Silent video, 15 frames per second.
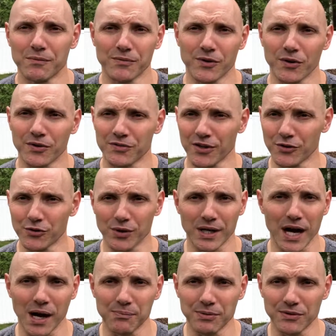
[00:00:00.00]
they'll send you a
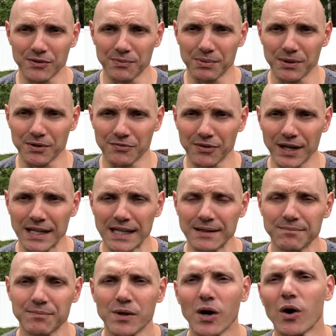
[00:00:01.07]
copy of the bill of lading
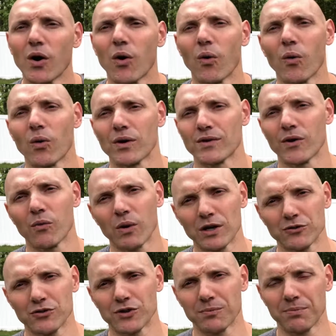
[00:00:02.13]
or they'll
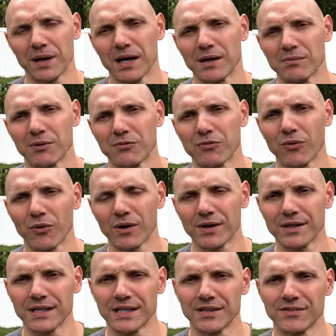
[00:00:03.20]
want you to pay before
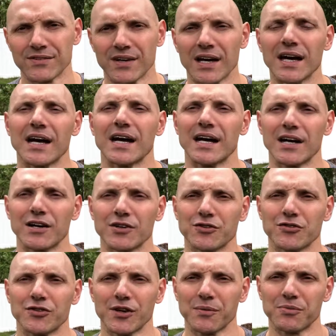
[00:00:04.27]
it air
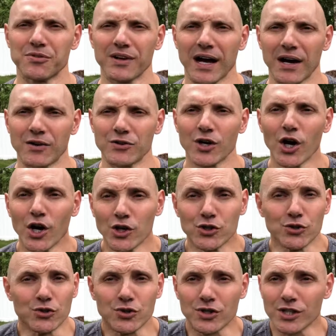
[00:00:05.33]
ships out.
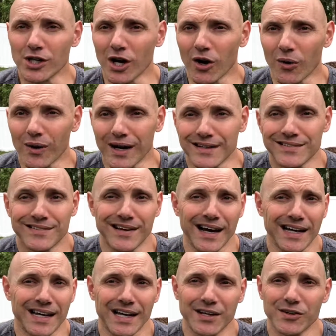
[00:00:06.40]
You could go a
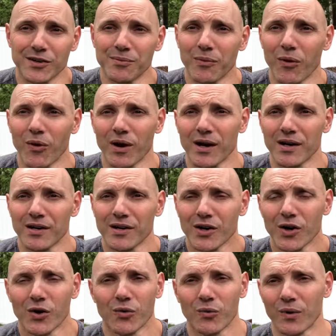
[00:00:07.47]
decade or more
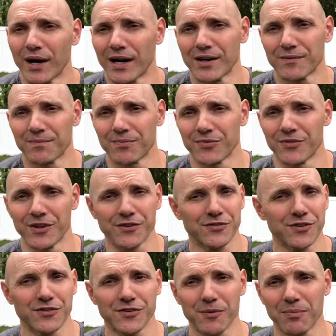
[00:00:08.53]
where this
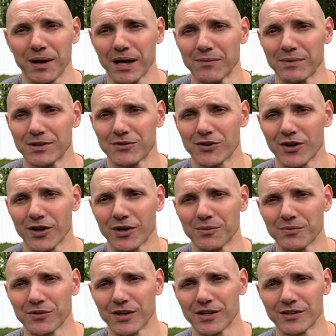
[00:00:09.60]
is the payment
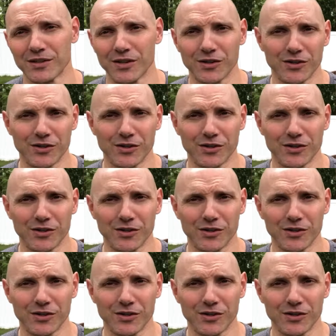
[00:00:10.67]
terms and